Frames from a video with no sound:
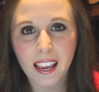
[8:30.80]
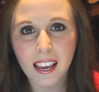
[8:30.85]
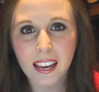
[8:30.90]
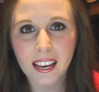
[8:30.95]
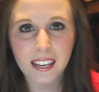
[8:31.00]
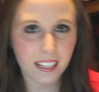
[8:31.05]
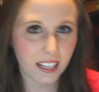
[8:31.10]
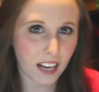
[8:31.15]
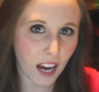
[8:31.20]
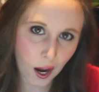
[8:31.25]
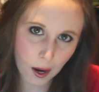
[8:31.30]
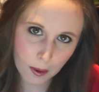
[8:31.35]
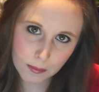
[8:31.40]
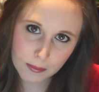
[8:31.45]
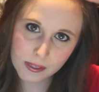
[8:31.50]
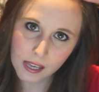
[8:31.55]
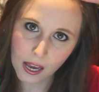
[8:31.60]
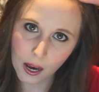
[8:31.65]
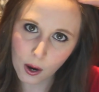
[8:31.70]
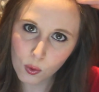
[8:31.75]
it
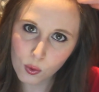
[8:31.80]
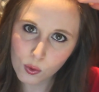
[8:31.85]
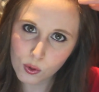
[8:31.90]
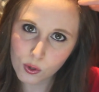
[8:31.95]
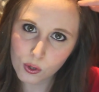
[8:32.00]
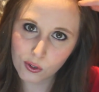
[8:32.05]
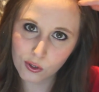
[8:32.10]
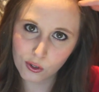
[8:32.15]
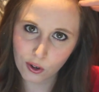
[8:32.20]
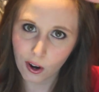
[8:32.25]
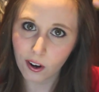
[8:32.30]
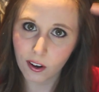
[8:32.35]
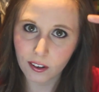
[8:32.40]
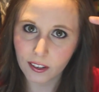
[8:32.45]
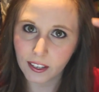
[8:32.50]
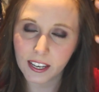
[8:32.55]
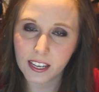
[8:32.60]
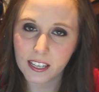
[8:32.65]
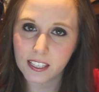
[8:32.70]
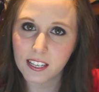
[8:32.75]
comes out dark.
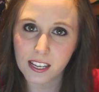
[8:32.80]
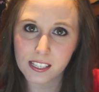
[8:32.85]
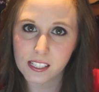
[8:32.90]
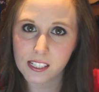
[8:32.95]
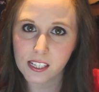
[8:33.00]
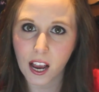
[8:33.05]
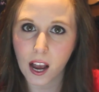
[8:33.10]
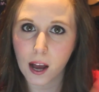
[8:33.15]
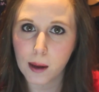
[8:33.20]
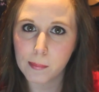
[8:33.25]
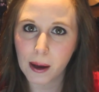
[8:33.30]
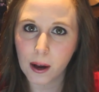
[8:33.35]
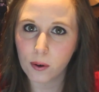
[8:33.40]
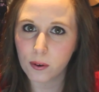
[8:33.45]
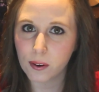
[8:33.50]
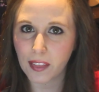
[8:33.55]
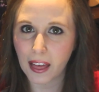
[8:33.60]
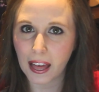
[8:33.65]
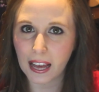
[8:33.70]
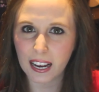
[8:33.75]
Like, it doesn't come
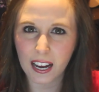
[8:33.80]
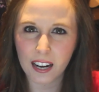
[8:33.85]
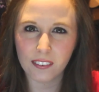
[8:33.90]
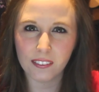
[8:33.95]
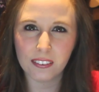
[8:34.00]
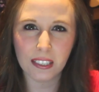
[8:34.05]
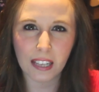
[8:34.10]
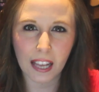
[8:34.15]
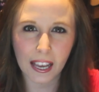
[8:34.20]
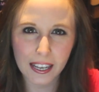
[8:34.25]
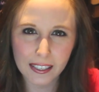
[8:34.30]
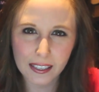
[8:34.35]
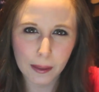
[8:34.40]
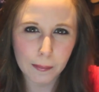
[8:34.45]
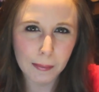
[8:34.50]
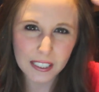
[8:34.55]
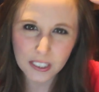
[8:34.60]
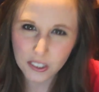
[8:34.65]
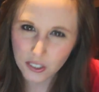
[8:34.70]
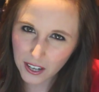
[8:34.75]
out that kind of light that
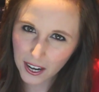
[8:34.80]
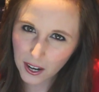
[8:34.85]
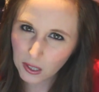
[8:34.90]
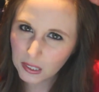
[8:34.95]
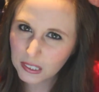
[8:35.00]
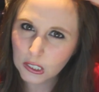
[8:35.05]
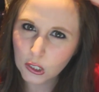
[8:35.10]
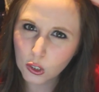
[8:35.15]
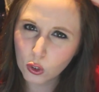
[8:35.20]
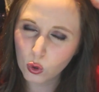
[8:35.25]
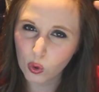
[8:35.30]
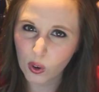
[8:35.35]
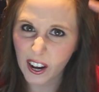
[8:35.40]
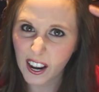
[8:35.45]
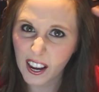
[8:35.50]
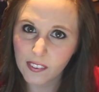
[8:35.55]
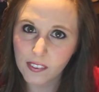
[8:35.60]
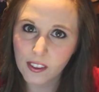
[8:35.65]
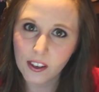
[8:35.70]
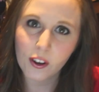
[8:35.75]
makes your hair a little
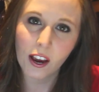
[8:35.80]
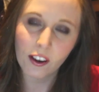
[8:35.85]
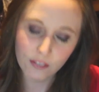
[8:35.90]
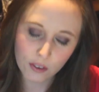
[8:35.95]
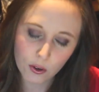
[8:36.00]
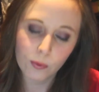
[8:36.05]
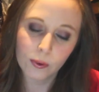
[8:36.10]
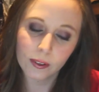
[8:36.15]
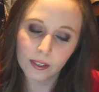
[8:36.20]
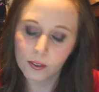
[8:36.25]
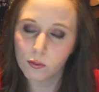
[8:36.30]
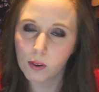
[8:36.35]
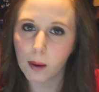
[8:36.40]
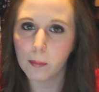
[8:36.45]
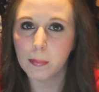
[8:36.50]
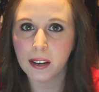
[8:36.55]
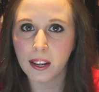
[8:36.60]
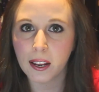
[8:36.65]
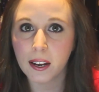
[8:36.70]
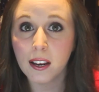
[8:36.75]
gray and then you have to really
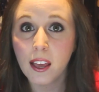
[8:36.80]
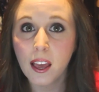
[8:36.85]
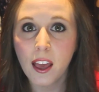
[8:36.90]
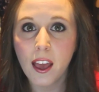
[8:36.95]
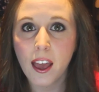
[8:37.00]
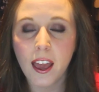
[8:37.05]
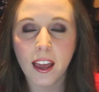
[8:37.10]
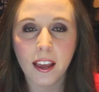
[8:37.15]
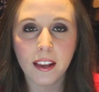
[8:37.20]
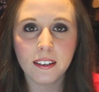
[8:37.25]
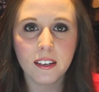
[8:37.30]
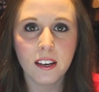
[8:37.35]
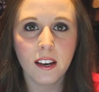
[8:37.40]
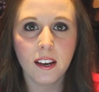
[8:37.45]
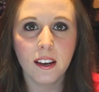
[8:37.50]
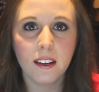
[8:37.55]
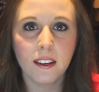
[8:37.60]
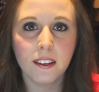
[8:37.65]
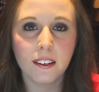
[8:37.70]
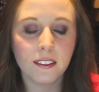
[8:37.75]
rub it in. It
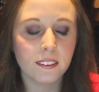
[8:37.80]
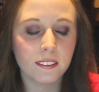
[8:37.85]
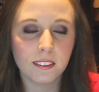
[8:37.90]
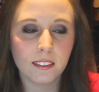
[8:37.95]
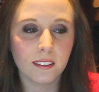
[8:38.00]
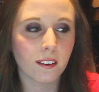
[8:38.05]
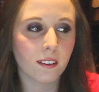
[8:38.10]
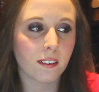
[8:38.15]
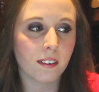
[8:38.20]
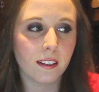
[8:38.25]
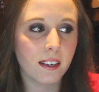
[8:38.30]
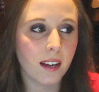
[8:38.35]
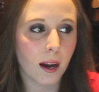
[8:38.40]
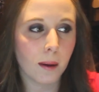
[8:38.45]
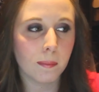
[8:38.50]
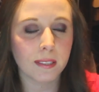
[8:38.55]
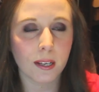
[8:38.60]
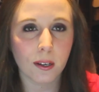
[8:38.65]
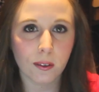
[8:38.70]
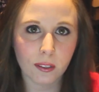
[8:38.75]
already
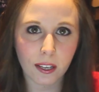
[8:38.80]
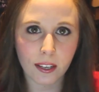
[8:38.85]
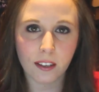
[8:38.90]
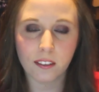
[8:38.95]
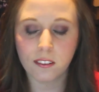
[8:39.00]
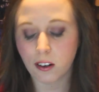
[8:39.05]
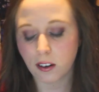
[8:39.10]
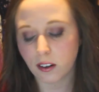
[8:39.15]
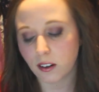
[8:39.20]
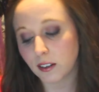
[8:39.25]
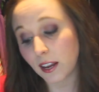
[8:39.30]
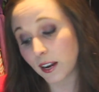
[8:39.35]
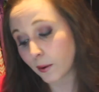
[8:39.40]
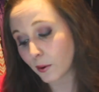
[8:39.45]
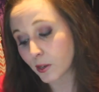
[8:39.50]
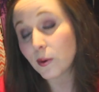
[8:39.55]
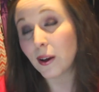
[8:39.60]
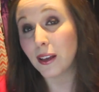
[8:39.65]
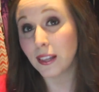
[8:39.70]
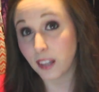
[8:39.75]
comes out like a darker. Anyway,
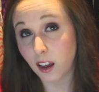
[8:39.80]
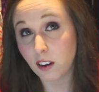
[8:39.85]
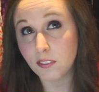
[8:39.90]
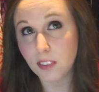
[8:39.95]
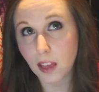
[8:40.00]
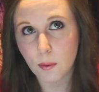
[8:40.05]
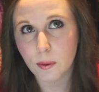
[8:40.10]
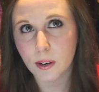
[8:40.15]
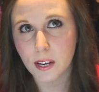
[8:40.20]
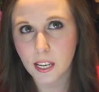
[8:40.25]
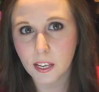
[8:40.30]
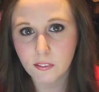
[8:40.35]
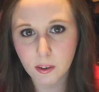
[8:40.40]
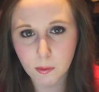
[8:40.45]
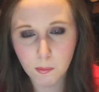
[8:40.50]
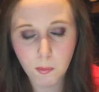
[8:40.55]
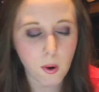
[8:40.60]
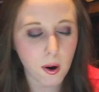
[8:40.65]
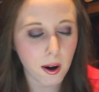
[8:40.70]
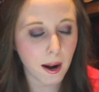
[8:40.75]
so I love that one even
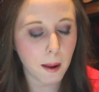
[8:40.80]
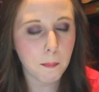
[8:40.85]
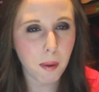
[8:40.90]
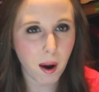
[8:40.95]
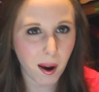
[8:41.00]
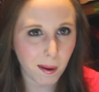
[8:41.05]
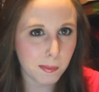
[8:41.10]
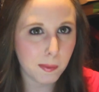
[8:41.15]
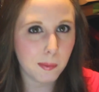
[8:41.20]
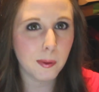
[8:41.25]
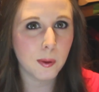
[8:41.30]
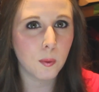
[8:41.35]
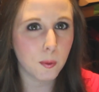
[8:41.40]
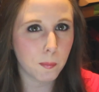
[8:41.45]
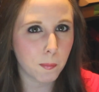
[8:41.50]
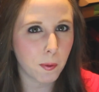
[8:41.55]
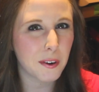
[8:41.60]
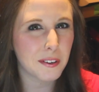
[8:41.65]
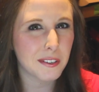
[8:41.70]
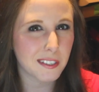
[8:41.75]
more, and I probably would
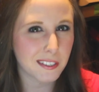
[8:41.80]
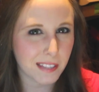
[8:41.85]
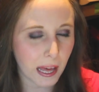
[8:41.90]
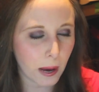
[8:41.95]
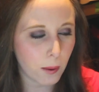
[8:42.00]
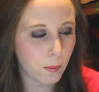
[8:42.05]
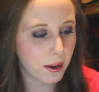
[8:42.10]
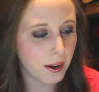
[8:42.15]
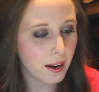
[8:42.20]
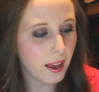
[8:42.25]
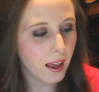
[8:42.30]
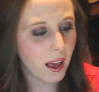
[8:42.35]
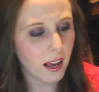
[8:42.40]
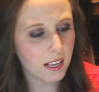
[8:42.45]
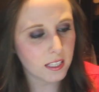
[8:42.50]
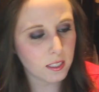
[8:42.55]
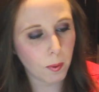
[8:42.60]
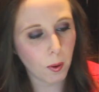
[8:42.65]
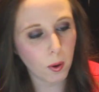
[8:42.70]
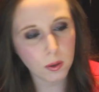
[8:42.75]
purchase that one
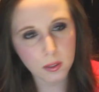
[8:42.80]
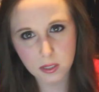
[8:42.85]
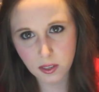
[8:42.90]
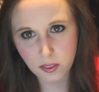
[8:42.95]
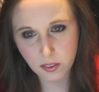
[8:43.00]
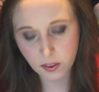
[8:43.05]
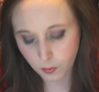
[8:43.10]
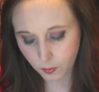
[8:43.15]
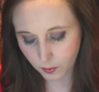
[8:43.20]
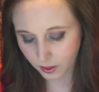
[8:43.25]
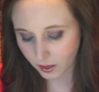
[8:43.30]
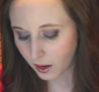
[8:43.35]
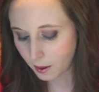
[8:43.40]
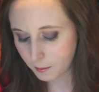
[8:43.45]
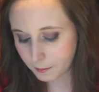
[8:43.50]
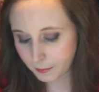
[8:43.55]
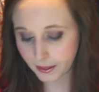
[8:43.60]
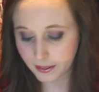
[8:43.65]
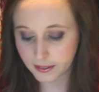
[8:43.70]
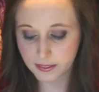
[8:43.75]
as opposed to this one,
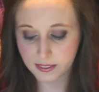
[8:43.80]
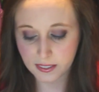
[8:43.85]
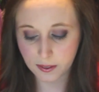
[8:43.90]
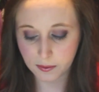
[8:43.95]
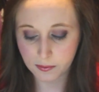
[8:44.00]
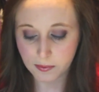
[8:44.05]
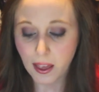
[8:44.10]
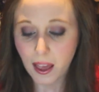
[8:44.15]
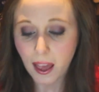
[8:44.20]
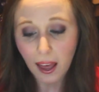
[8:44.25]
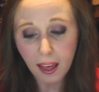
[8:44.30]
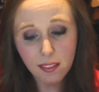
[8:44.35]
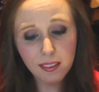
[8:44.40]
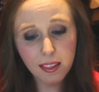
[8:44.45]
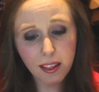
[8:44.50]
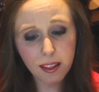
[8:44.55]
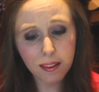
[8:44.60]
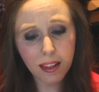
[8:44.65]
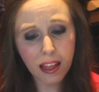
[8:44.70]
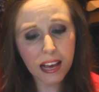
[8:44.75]
but still. And
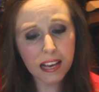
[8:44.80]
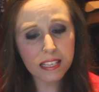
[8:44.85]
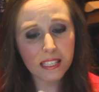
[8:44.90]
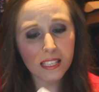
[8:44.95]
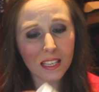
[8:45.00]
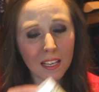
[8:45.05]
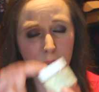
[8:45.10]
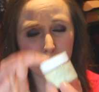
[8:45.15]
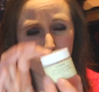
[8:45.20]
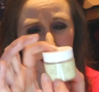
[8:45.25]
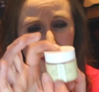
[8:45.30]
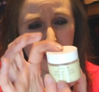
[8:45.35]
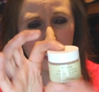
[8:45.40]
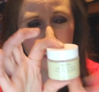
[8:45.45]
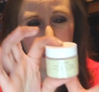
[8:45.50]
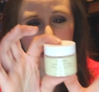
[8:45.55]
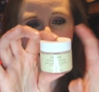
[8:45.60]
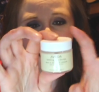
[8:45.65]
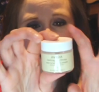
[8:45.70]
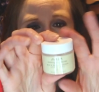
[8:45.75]
then last thing was
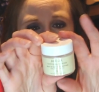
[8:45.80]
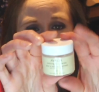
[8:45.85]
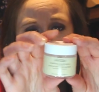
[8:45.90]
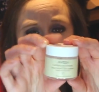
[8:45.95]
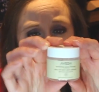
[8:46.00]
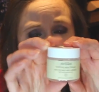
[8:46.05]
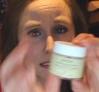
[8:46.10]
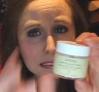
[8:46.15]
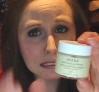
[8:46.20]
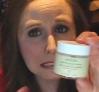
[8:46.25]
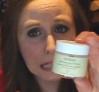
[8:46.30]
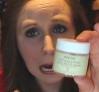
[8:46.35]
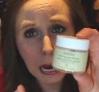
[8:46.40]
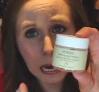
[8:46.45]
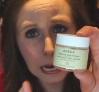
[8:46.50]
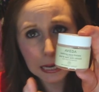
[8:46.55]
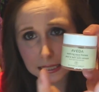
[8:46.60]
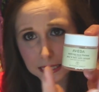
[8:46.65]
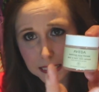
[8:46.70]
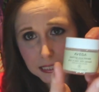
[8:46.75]
just a little
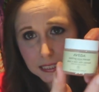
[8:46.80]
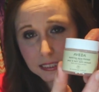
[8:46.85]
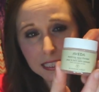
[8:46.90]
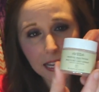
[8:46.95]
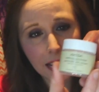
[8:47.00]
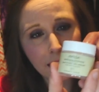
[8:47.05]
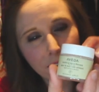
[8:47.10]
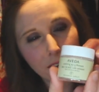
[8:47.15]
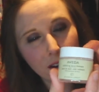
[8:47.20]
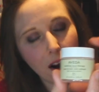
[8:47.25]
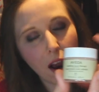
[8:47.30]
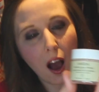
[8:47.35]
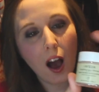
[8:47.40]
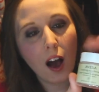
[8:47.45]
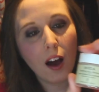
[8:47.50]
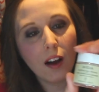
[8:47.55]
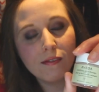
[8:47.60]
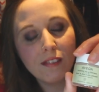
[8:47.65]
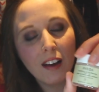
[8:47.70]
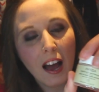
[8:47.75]
tiny container
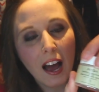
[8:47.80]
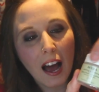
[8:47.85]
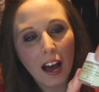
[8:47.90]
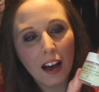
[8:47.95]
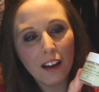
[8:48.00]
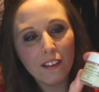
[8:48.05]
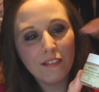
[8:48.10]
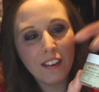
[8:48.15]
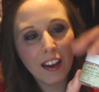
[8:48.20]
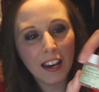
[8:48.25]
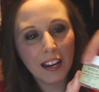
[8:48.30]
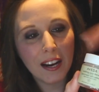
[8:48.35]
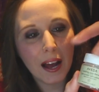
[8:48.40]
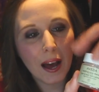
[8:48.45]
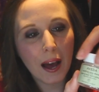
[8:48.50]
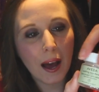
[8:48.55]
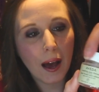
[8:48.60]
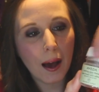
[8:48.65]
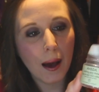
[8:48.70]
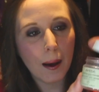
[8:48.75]
of
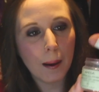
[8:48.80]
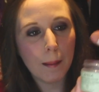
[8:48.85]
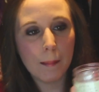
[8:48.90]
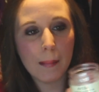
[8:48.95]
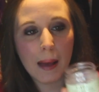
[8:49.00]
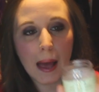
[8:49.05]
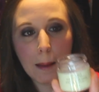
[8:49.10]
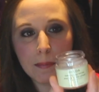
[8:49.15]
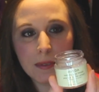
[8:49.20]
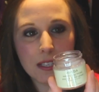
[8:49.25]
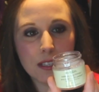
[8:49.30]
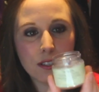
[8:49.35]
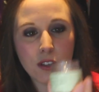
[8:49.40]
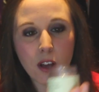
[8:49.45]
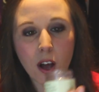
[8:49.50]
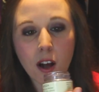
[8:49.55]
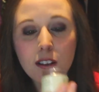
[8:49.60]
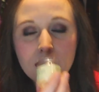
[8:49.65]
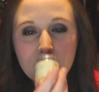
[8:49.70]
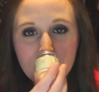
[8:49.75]
Aveda Epsom
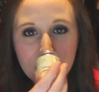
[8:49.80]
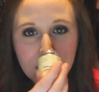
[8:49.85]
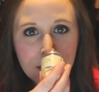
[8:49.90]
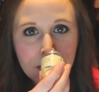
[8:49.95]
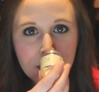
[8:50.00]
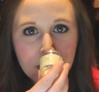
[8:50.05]
salts.